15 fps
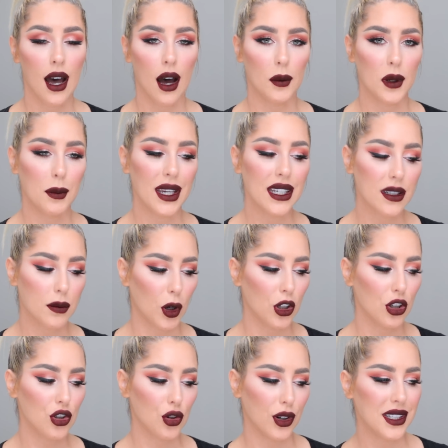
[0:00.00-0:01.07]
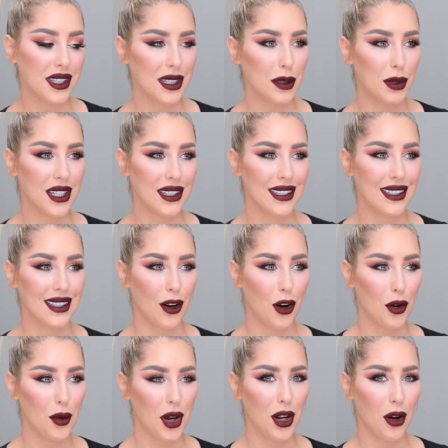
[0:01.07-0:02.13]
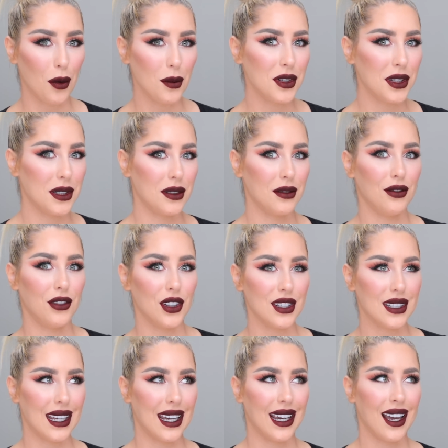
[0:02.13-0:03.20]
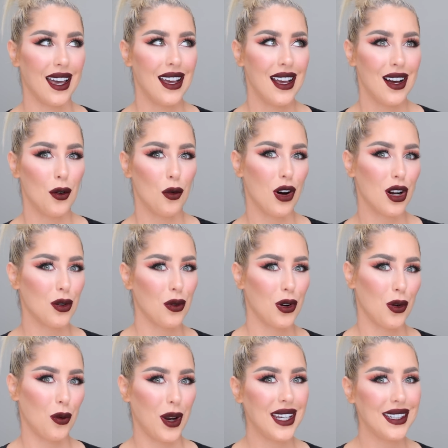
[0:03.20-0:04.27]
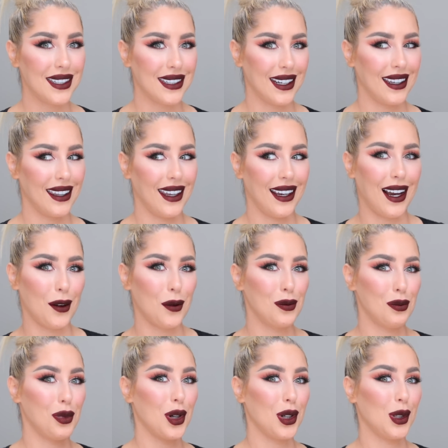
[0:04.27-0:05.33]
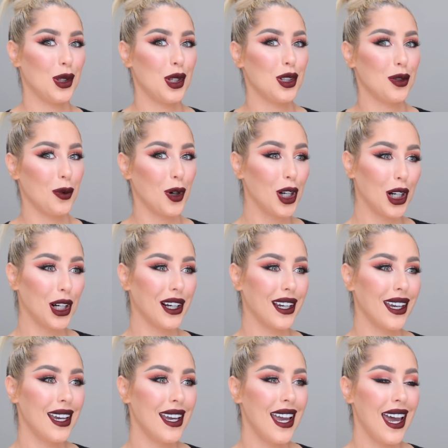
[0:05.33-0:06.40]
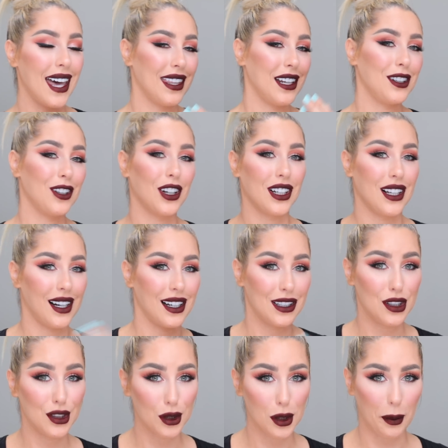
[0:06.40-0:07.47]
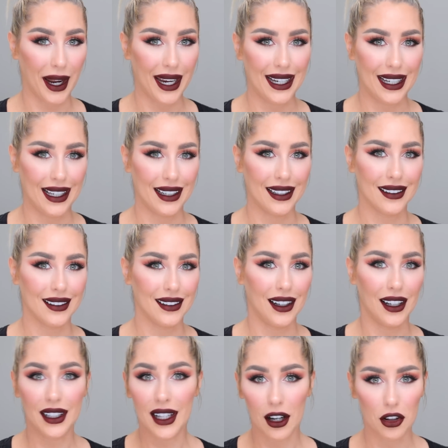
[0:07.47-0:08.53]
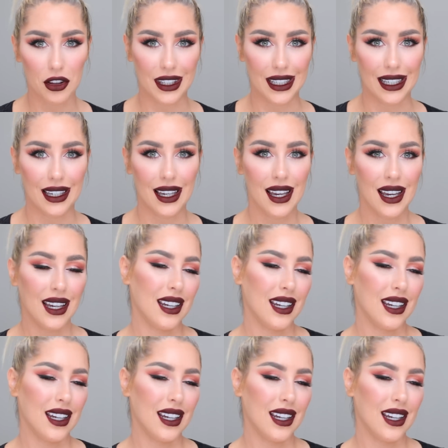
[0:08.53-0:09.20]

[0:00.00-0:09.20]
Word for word: I'm gonna make smarter choices because it's all, it almost feels like, well, I don't want to waste it. Like I put in this work and then you're going to undo it by eating unhealthy.